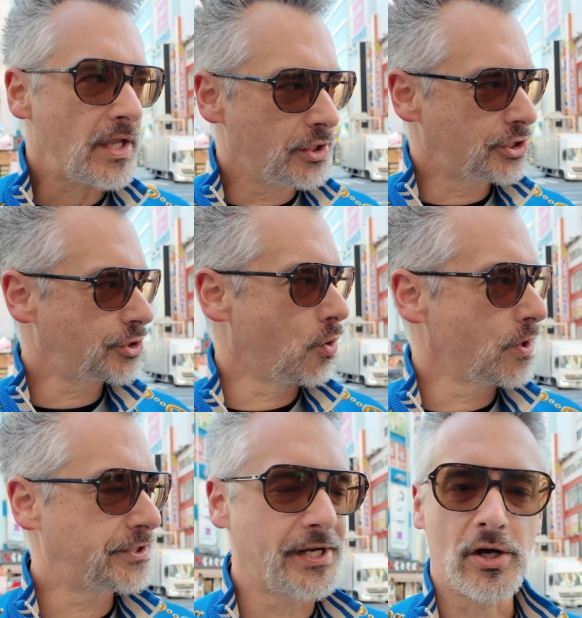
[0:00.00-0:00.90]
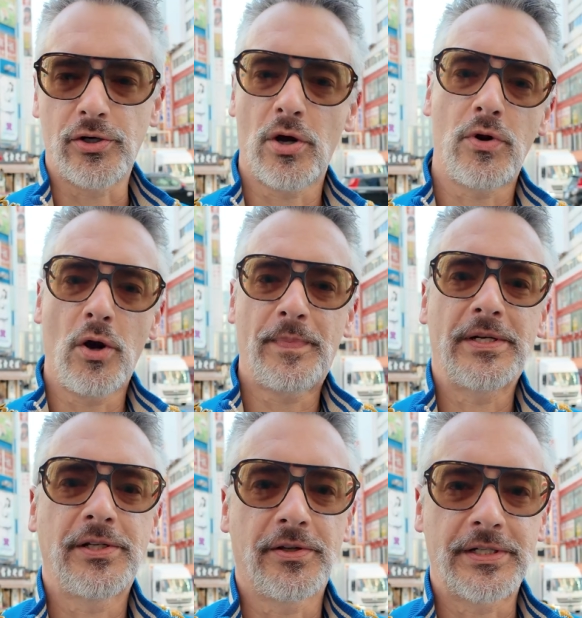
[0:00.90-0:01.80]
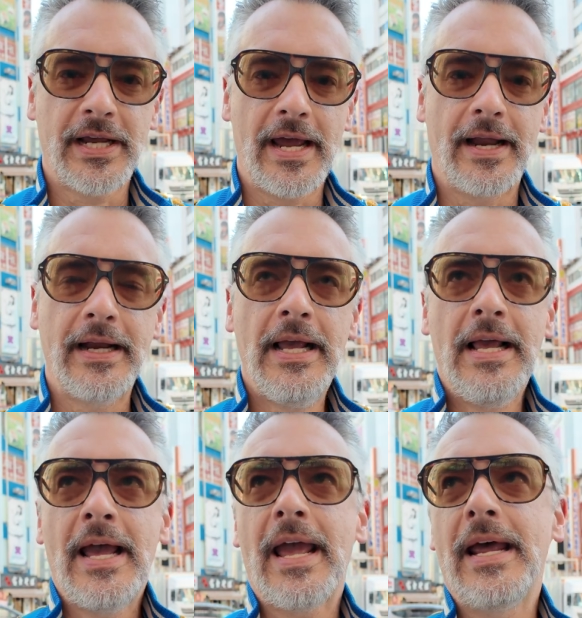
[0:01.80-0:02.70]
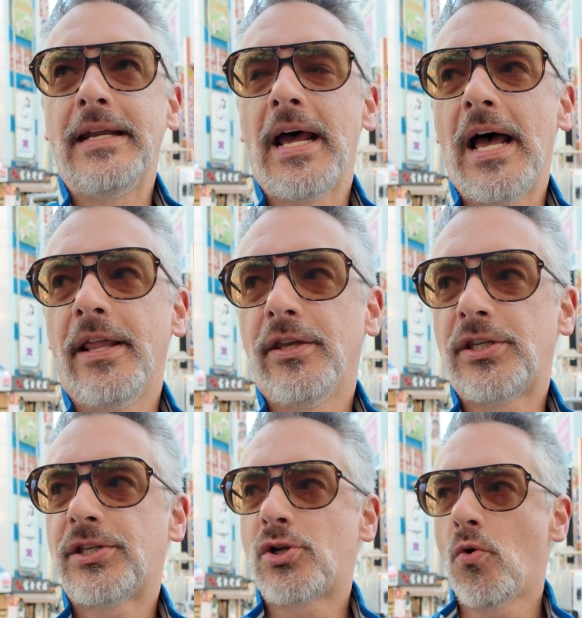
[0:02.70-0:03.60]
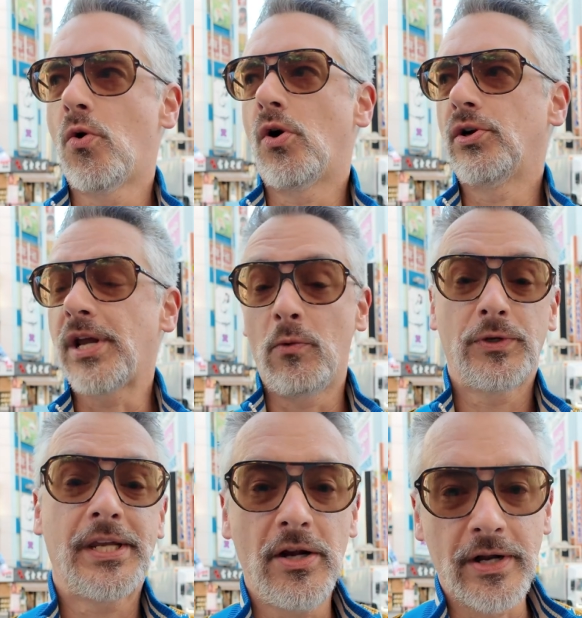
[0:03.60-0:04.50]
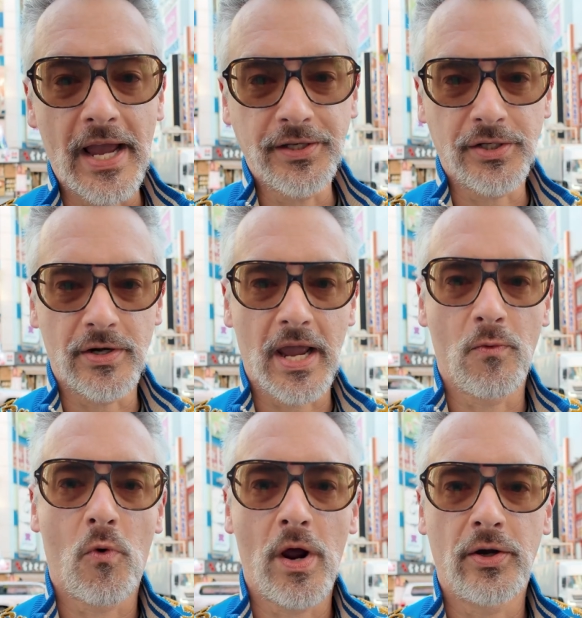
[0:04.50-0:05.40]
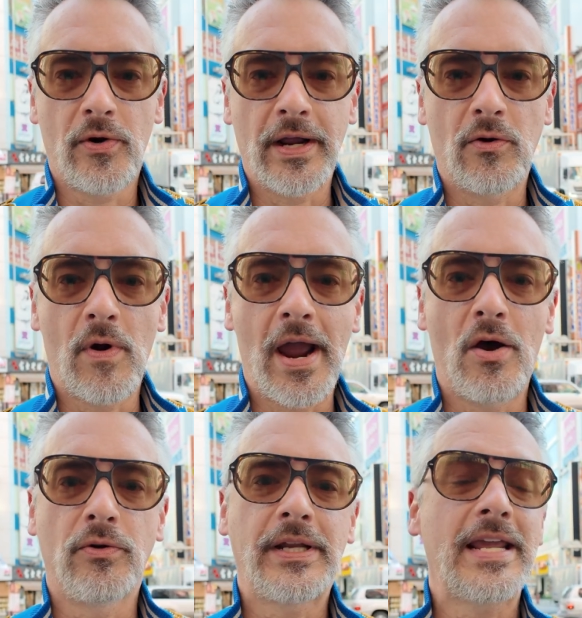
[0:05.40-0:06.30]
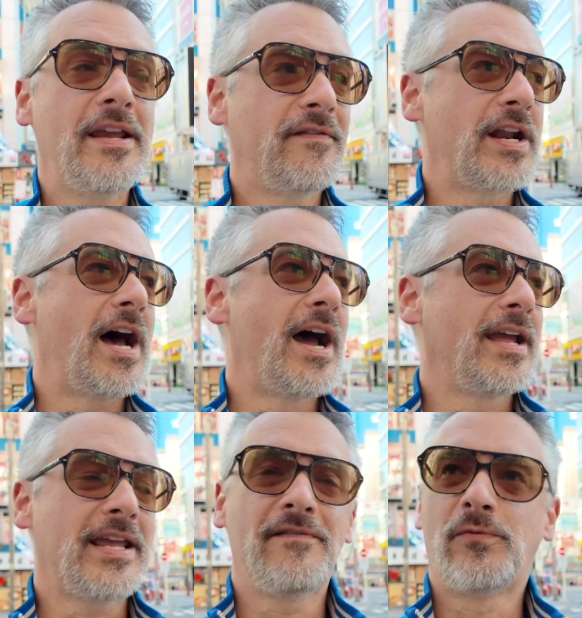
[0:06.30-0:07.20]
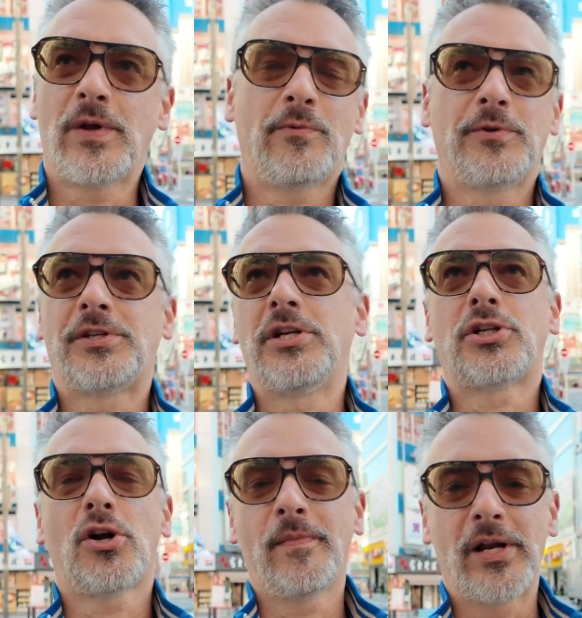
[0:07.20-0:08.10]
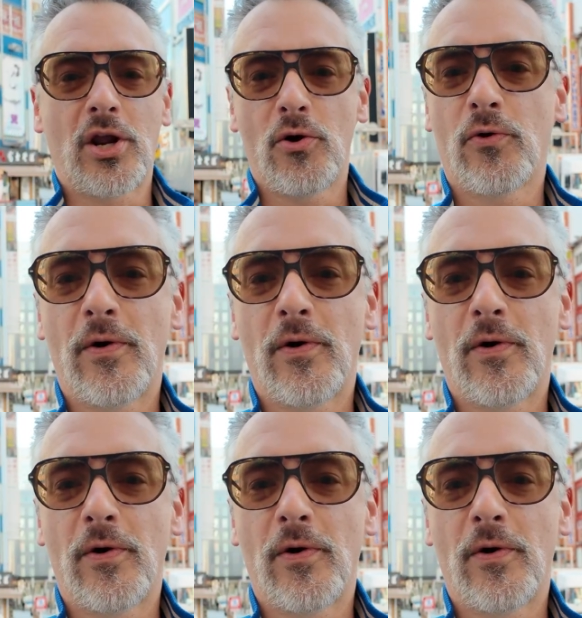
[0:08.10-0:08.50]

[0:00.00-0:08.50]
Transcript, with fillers: The stores here don't open till 10. And uh, the stores, I was here yesterday wandering around. Eve and I, Eve was determined to go